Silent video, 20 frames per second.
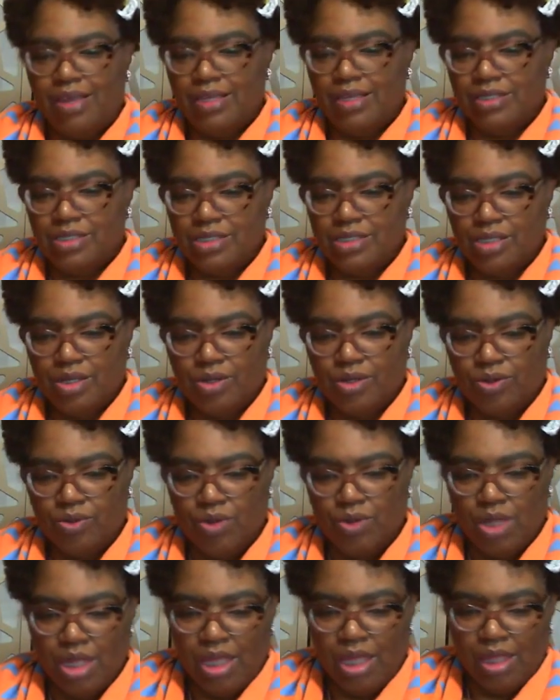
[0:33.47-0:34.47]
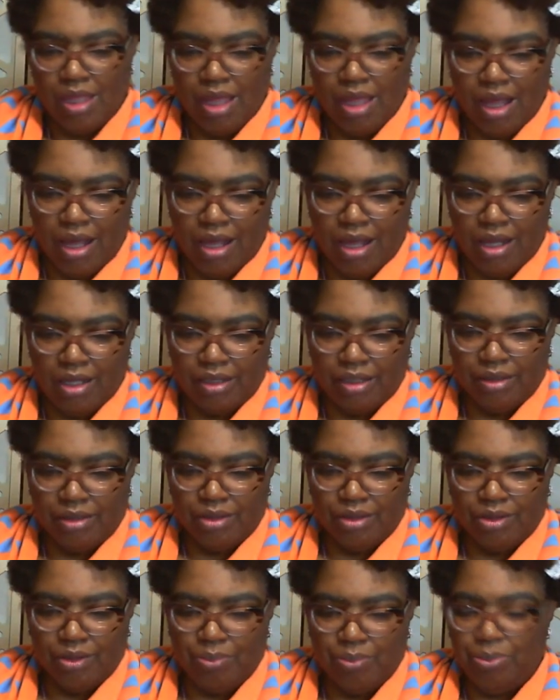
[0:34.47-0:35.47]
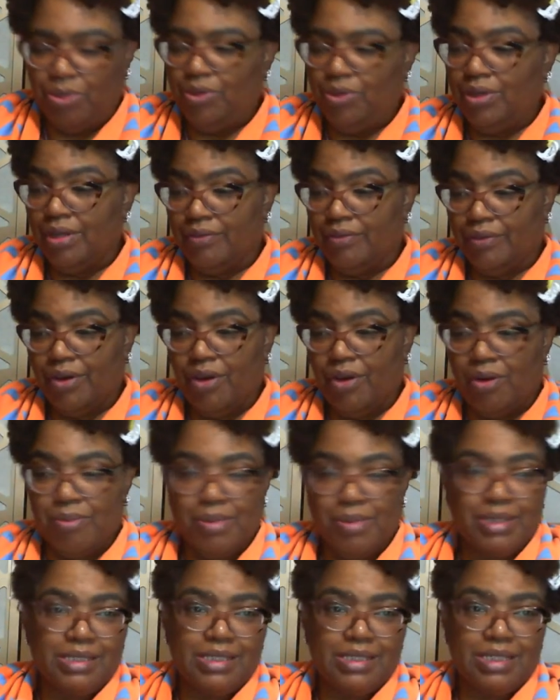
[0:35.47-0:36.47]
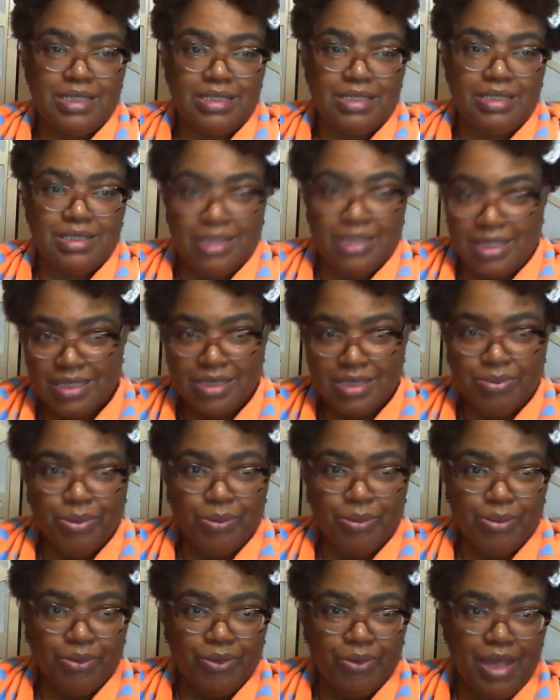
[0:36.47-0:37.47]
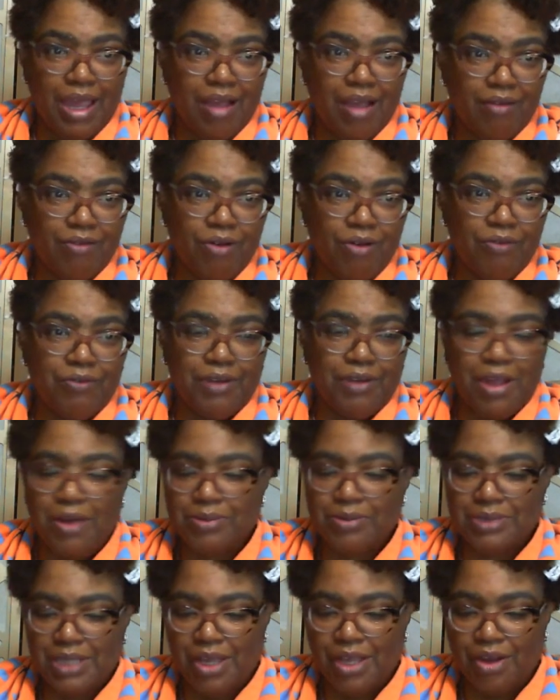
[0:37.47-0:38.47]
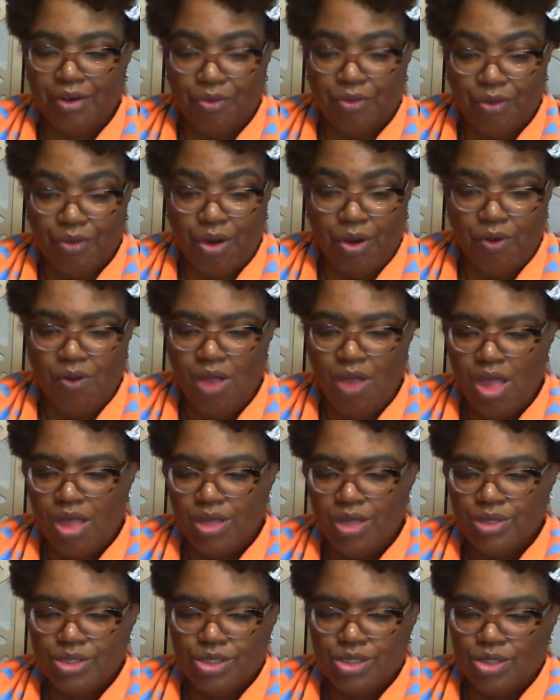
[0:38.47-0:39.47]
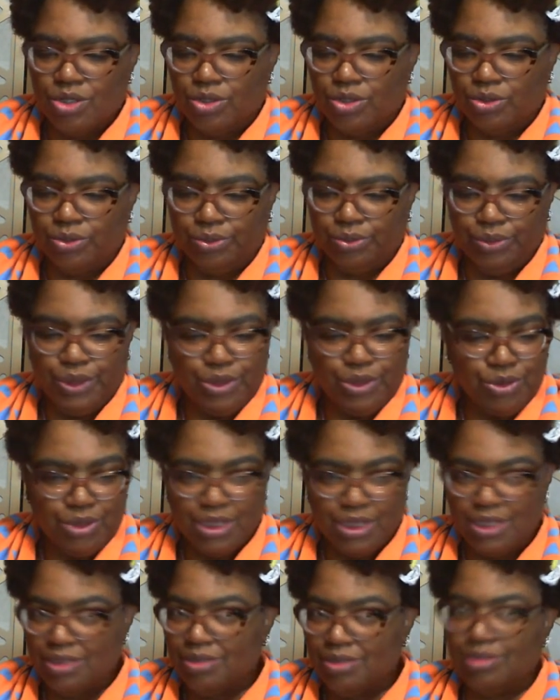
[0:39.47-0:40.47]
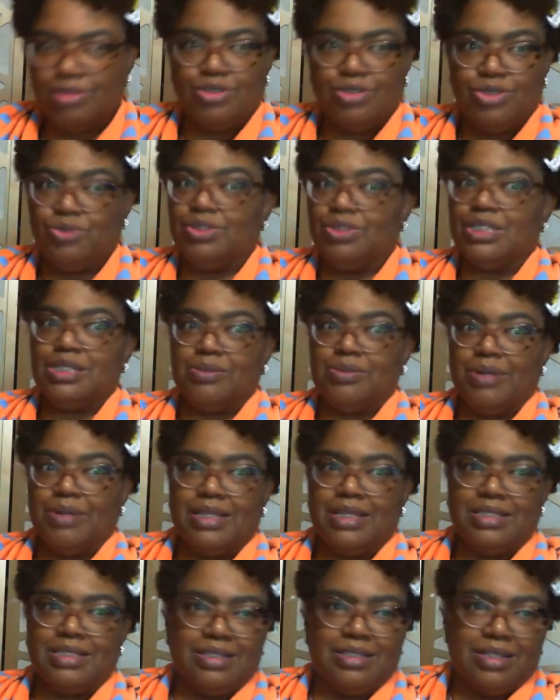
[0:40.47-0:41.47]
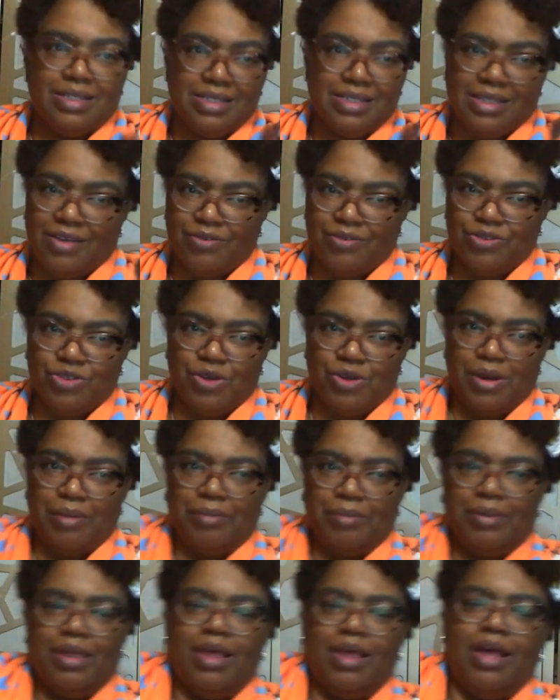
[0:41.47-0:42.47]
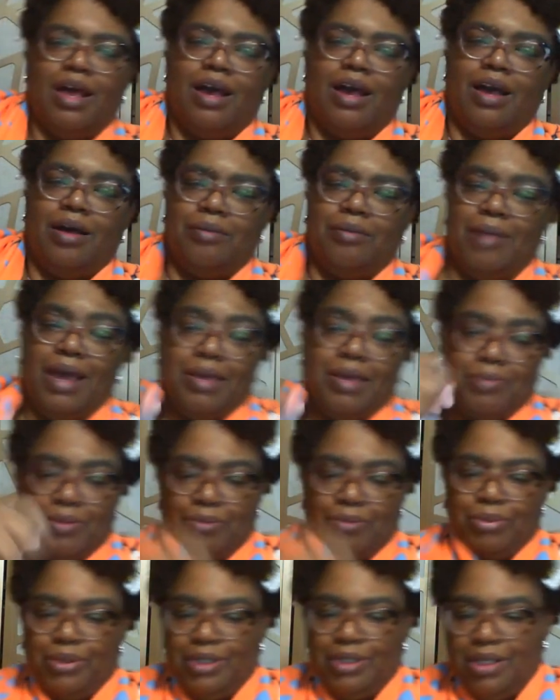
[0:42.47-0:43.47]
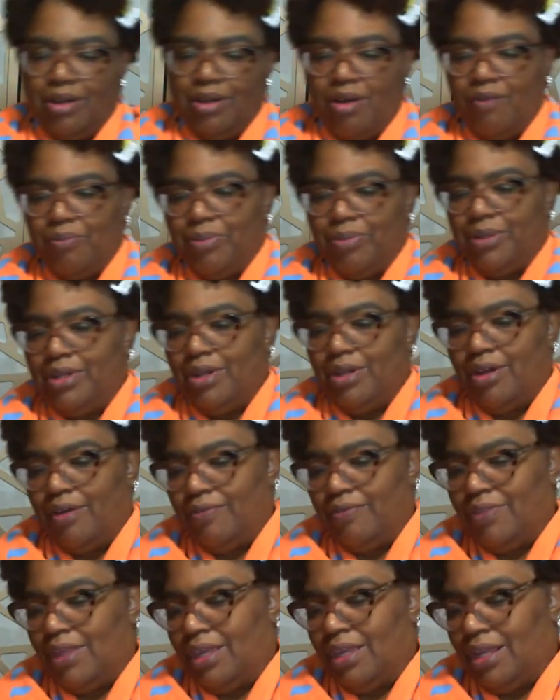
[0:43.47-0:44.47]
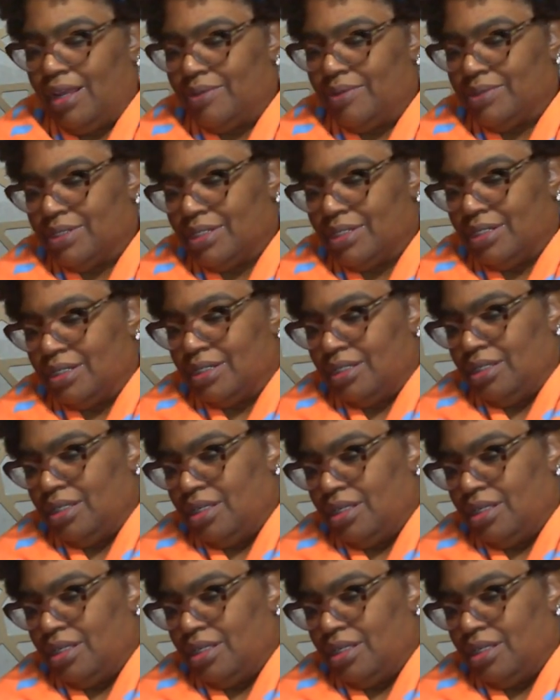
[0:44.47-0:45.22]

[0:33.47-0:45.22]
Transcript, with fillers: And so the beauty of CurlMix, it does promote hair growth and it helps your hair grow. So you can do just what I did, a self trim. I had been putting it off, thinking I was gonna